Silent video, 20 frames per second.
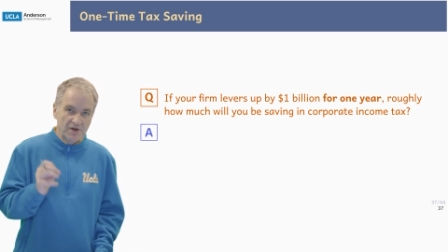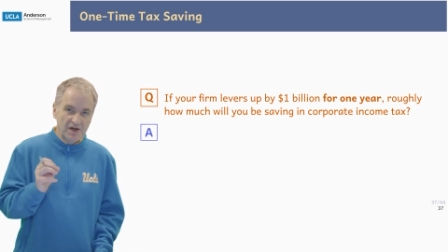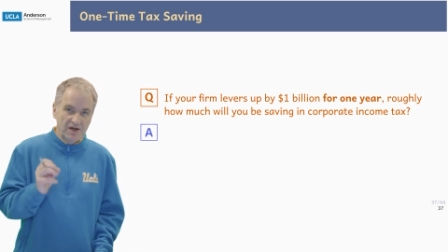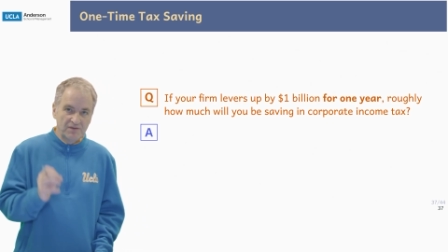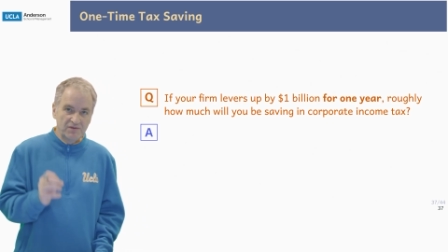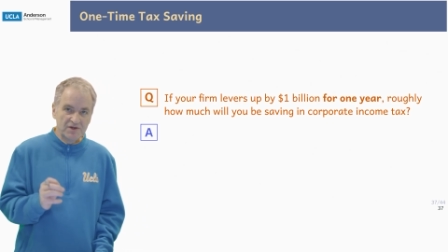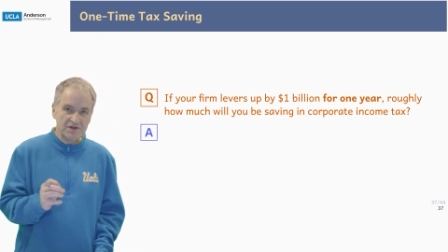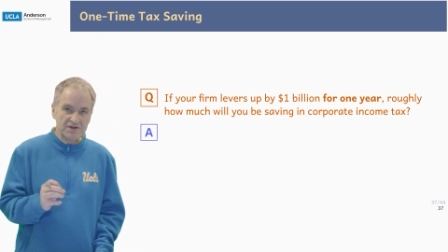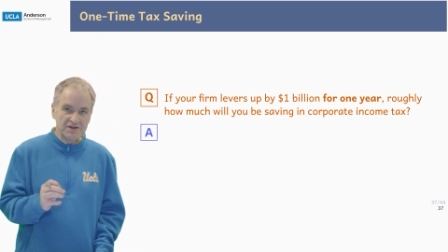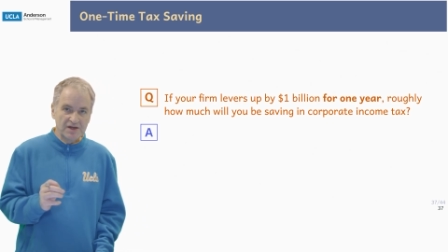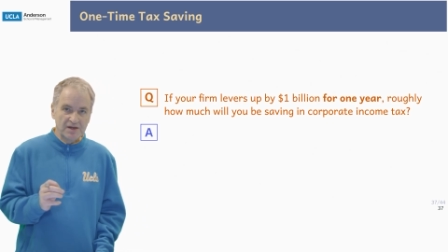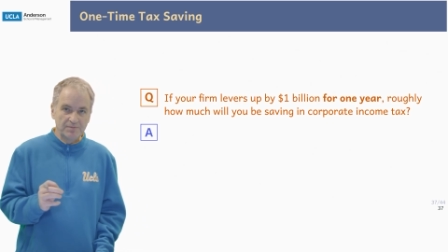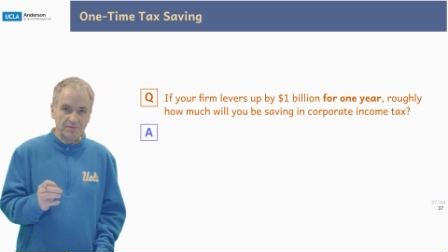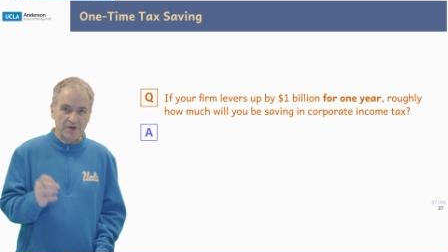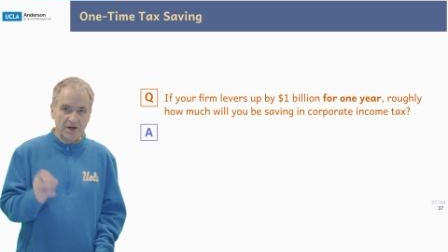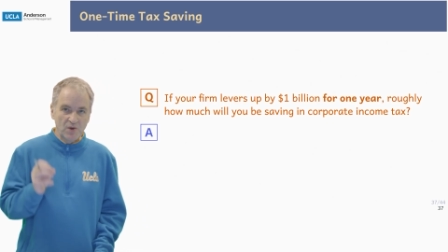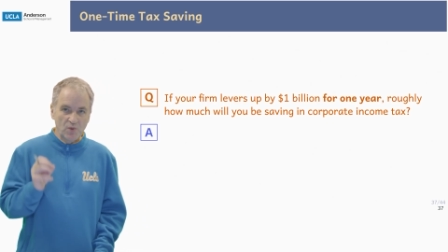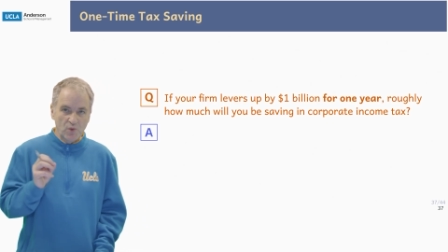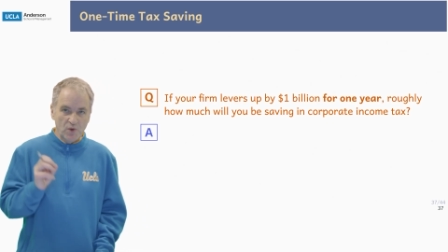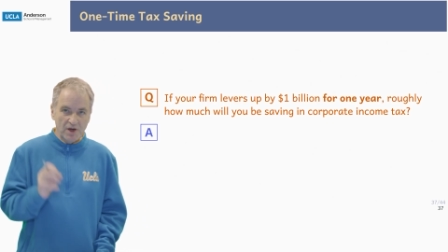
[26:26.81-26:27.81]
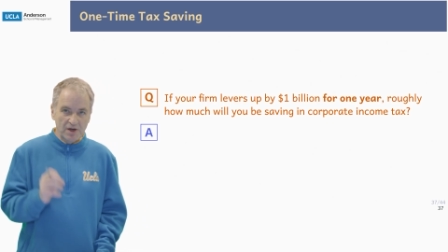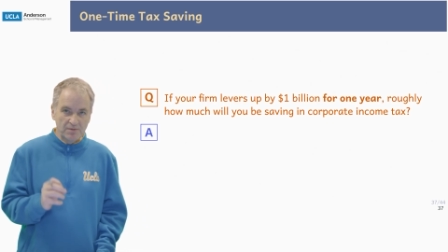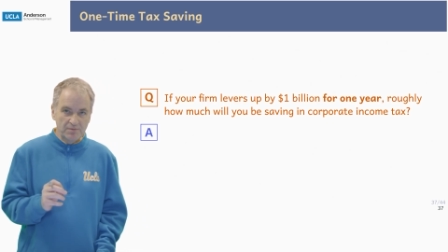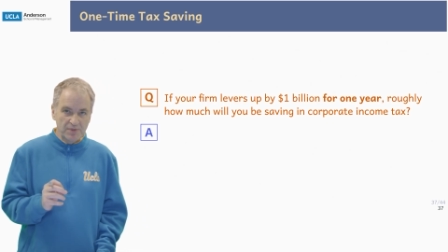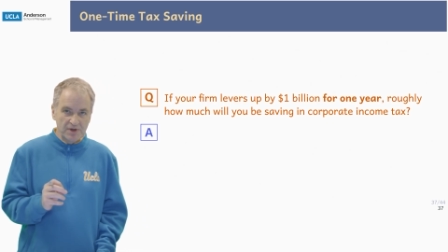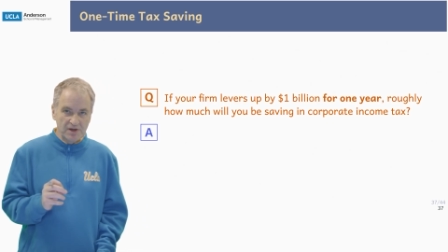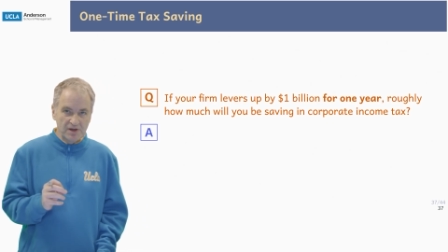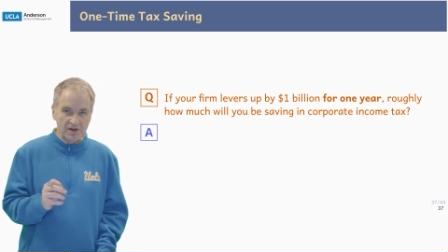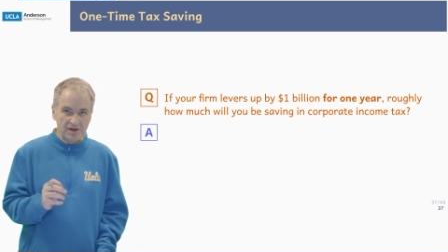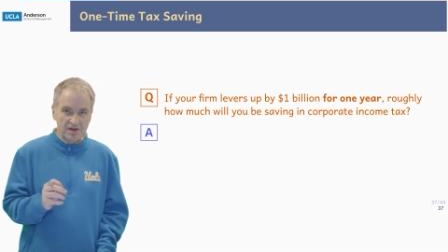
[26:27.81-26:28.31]
levers up by $1
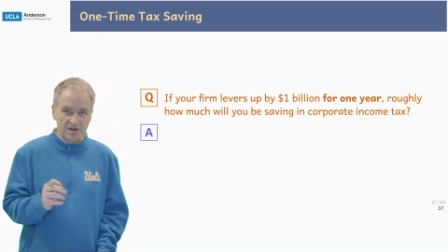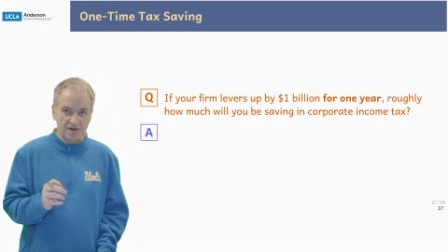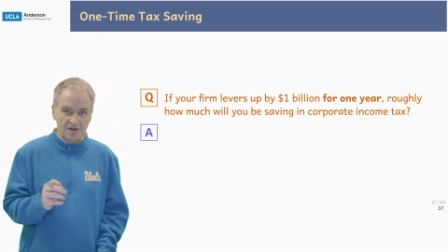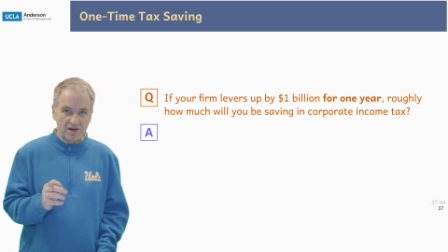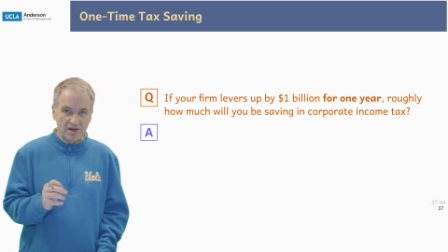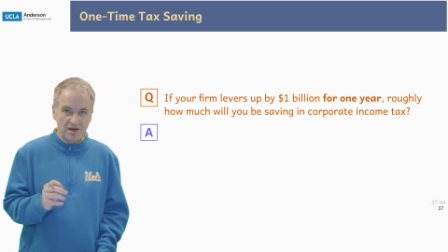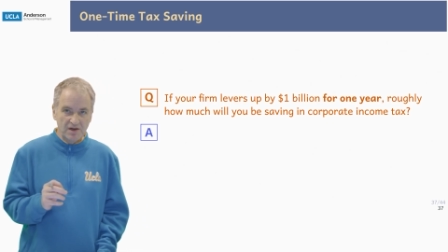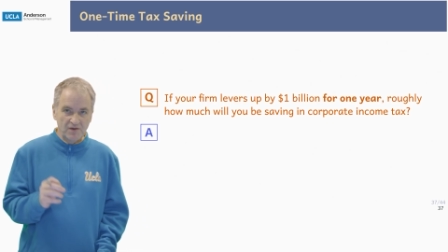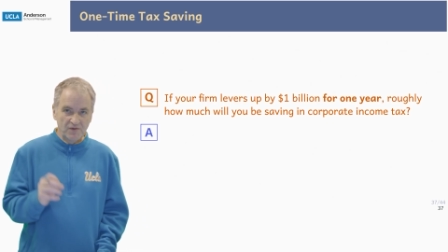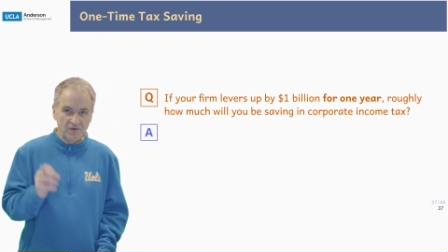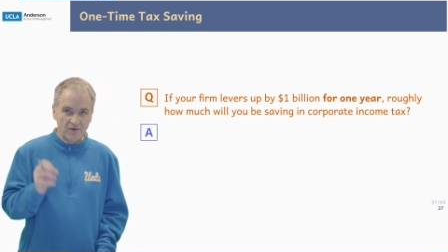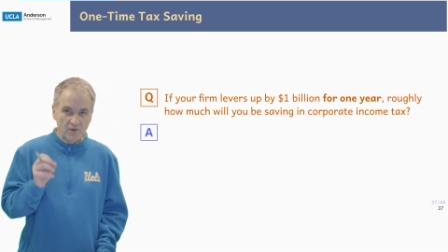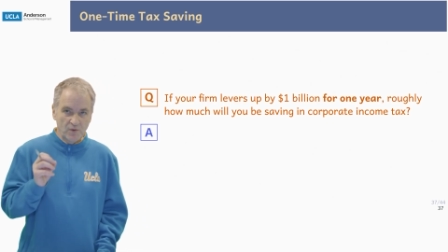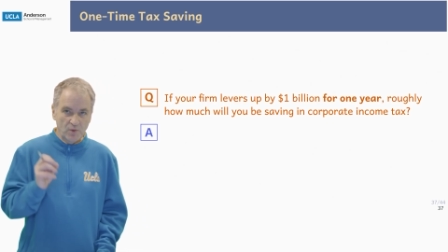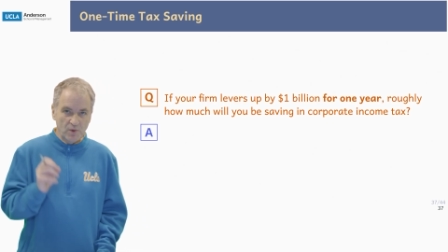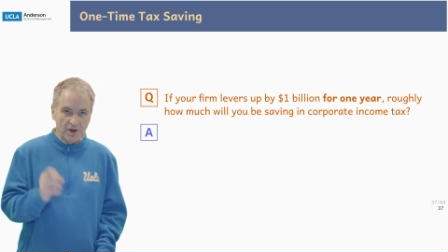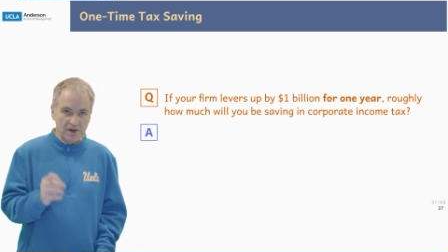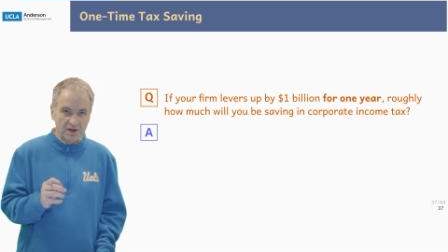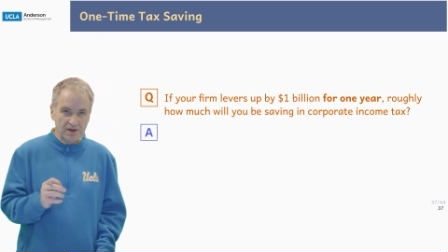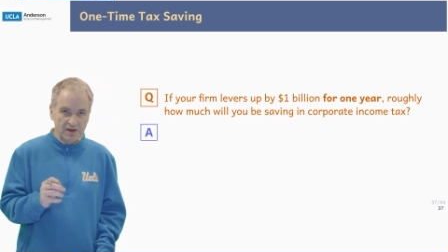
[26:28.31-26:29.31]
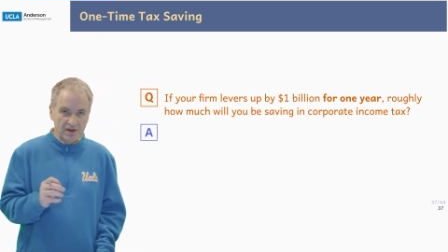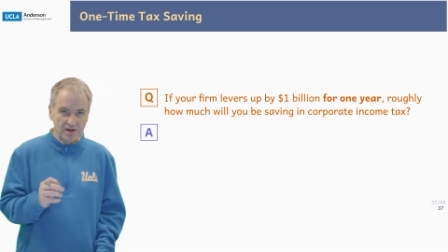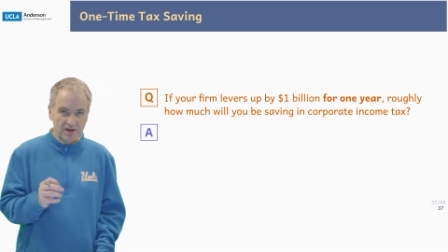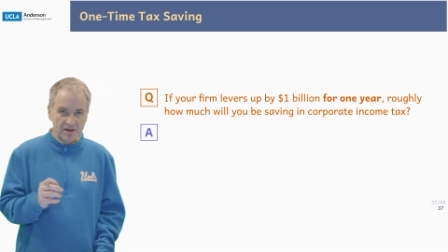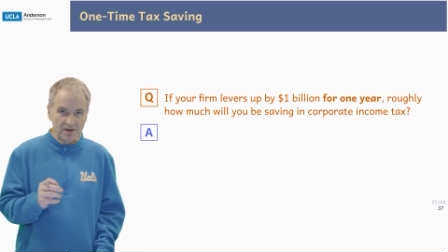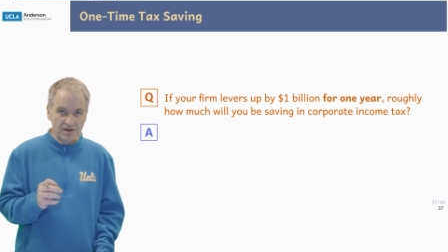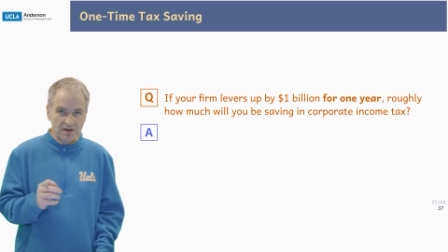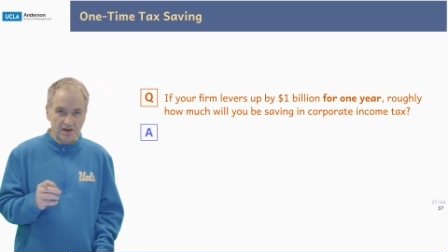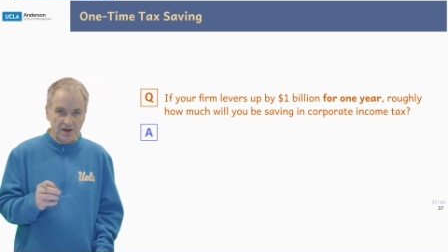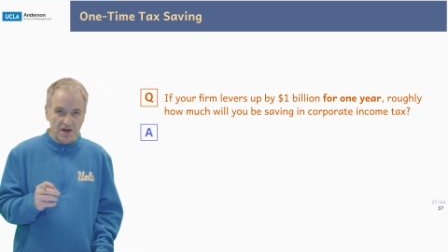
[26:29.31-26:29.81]
billion for 1
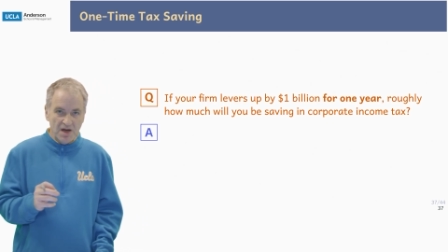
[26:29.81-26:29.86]
year,